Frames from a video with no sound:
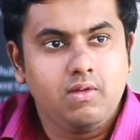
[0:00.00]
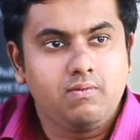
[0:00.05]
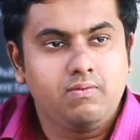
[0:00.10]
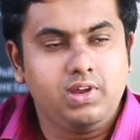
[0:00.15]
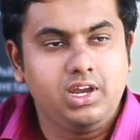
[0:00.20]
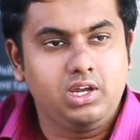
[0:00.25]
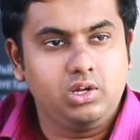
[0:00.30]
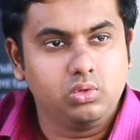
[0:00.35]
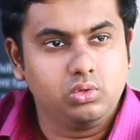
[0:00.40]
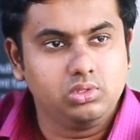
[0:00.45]

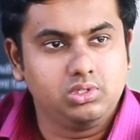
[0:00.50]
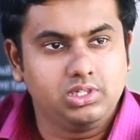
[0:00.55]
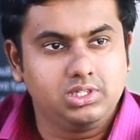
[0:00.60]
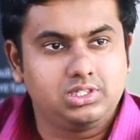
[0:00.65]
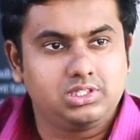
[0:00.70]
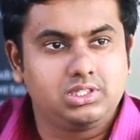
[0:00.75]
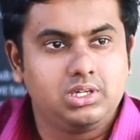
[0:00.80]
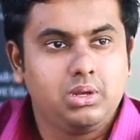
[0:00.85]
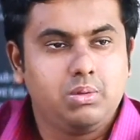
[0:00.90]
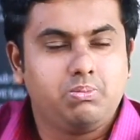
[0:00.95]
We do
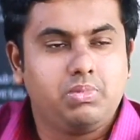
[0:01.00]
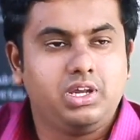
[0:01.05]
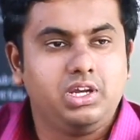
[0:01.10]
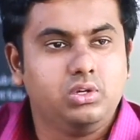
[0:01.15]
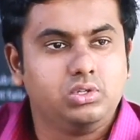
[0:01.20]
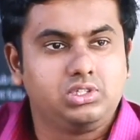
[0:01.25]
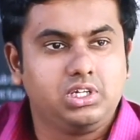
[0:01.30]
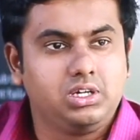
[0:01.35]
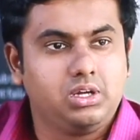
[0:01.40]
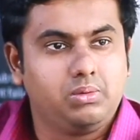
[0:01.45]
this by
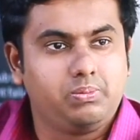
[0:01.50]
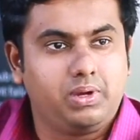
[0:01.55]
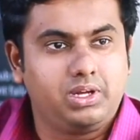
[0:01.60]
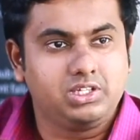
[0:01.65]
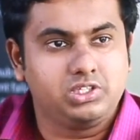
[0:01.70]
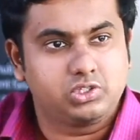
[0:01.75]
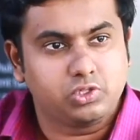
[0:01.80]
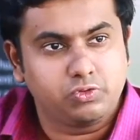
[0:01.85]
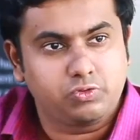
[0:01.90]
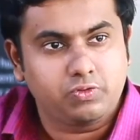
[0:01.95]
using a
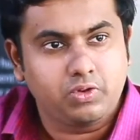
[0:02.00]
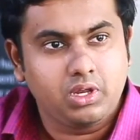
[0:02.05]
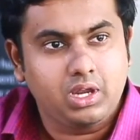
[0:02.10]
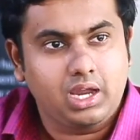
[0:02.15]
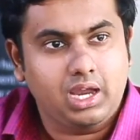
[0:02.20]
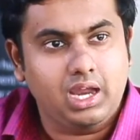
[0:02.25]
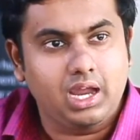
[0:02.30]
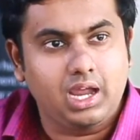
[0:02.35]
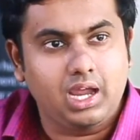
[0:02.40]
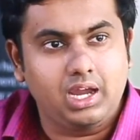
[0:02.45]
bunch of
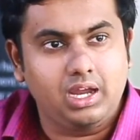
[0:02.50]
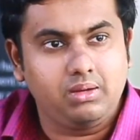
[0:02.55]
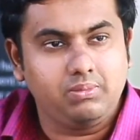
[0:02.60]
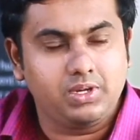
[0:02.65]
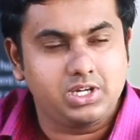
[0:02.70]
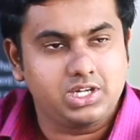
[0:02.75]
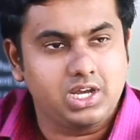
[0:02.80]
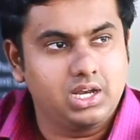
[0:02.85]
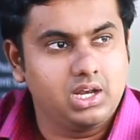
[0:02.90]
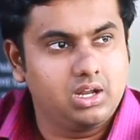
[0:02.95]
AI and
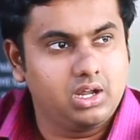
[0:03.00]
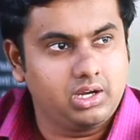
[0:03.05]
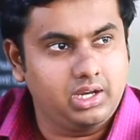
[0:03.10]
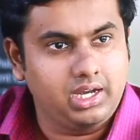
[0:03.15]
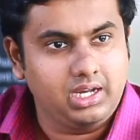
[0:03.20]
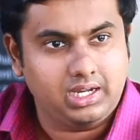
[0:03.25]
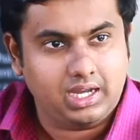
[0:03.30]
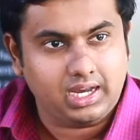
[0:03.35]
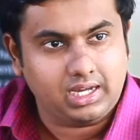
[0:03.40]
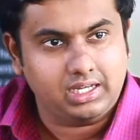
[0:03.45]
machine
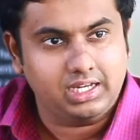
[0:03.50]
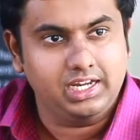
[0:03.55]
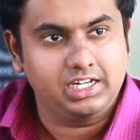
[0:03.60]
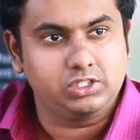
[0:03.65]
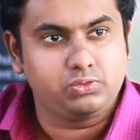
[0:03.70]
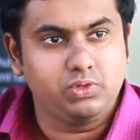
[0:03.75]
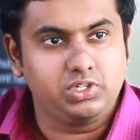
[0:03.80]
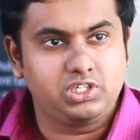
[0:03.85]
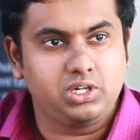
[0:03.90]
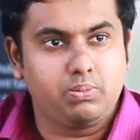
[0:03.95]
learning
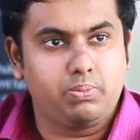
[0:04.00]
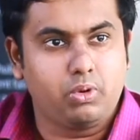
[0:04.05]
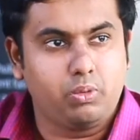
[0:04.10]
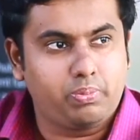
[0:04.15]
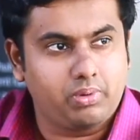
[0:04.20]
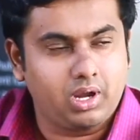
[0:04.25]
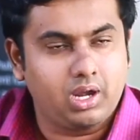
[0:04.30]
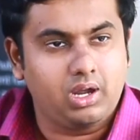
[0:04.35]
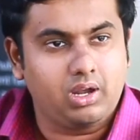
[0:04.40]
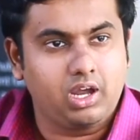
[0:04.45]
techniques which are
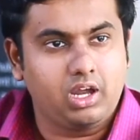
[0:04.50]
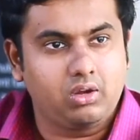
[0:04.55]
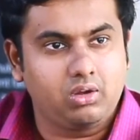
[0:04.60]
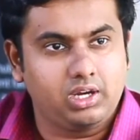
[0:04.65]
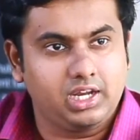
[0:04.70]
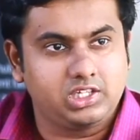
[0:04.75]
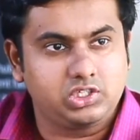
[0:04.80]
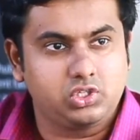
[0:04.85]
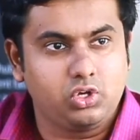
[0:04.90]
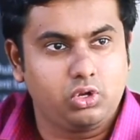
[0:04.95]
proprietary
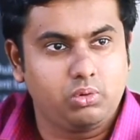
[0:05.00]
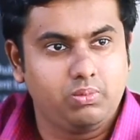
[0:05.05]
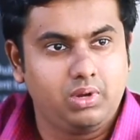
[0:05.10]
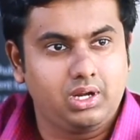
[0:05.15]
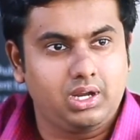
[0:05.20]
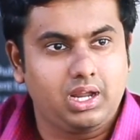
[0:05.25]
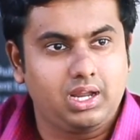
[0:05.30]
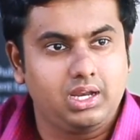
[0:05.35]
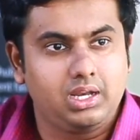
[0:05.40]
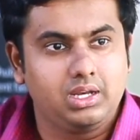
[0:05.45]
to
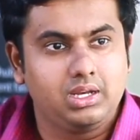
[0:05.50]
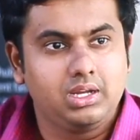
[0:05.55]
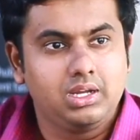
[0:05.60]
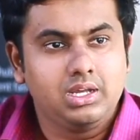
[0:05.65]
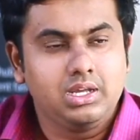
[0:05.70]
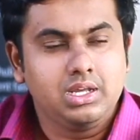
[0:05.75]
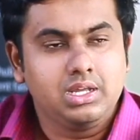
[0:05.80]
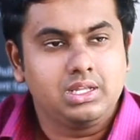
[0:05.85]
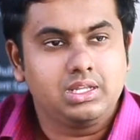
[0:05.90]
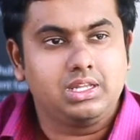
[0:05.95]
NextOrbit, and
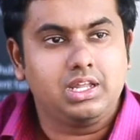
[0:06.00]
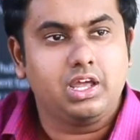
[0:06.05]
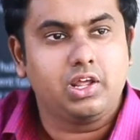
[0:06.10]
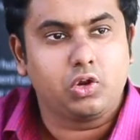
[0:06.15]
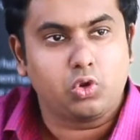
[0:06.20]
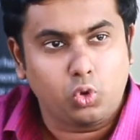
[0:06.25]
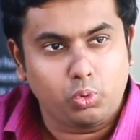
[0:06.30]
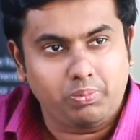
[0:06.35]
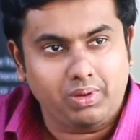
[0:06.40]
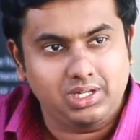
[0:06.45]
they
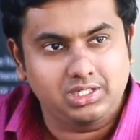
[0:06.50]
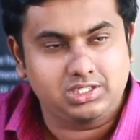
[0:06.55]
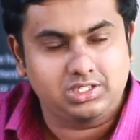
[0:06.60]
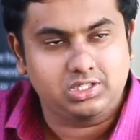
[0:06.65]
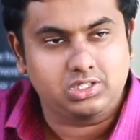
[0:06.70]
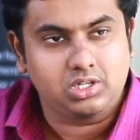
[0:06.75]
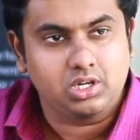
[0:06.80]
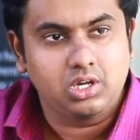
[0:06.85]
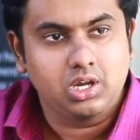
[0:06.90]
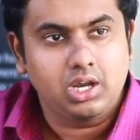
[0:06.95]
are
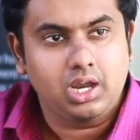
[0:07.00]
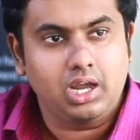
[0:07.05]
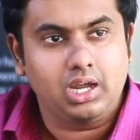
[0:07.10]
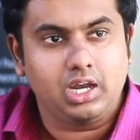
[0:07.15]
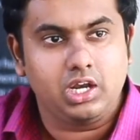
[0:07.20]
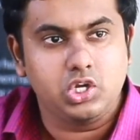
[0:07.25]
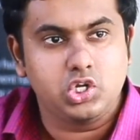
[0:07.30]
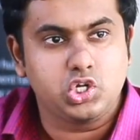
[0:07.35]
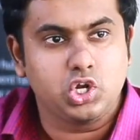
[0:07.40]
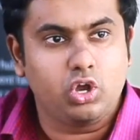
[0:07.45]
robust in
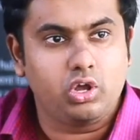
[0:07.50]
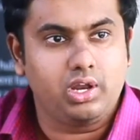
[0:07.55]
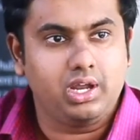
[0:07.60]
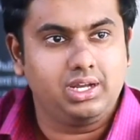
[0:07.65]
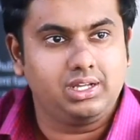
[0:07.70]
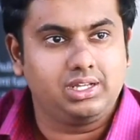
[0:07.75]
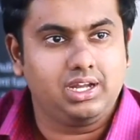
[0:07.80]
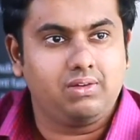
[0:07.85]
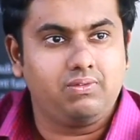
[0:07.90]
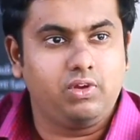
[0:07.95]

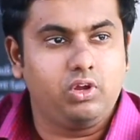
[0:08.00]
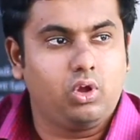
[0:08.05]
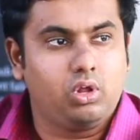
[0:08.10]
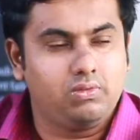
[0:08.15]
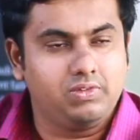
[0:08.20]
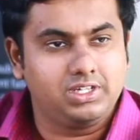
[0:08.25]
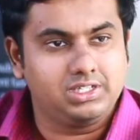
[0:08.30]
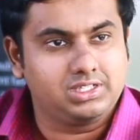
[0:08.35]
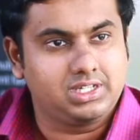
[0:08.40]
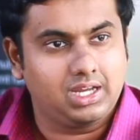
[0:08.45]
ensuring that we
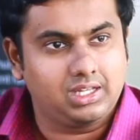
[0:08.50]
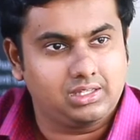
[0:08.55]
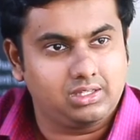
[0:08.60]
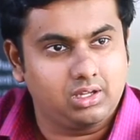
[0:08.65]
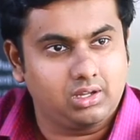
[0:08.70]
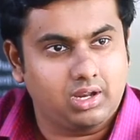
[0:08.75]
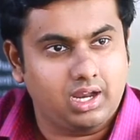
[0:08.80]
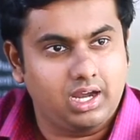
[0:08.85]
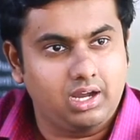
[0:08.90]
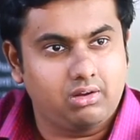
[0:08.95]
always get
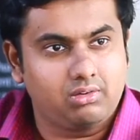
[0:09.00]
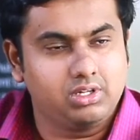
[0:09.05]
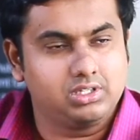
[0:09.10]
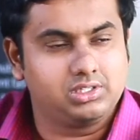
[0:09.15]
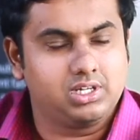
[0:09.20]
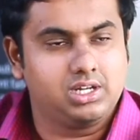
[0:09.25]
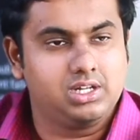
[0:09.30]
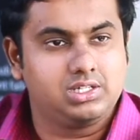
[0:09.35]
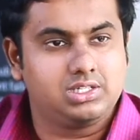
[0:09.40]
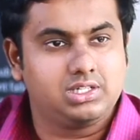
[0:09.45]
the right
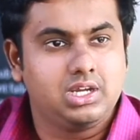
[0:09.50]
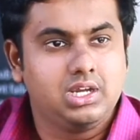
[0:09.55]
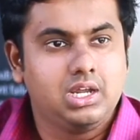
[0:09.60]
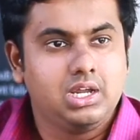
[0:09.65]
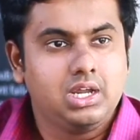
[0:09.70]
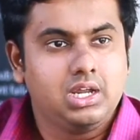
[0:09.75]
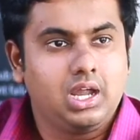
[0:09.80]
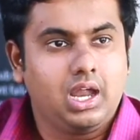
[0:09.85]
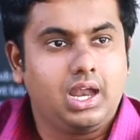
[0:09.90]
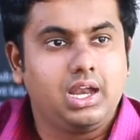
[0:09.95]
results
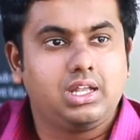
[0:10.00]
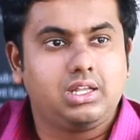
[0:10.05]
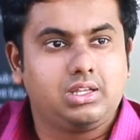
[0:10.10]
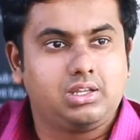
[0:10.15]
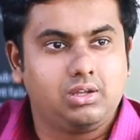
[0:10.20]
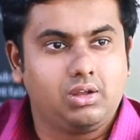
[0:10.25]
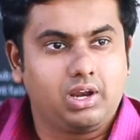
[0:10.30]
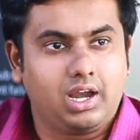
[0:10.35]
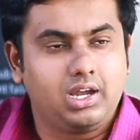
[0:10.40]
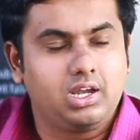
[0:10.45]
at
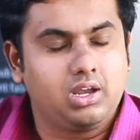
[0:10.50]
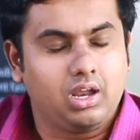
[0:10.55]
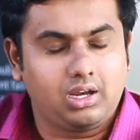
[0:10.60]
the right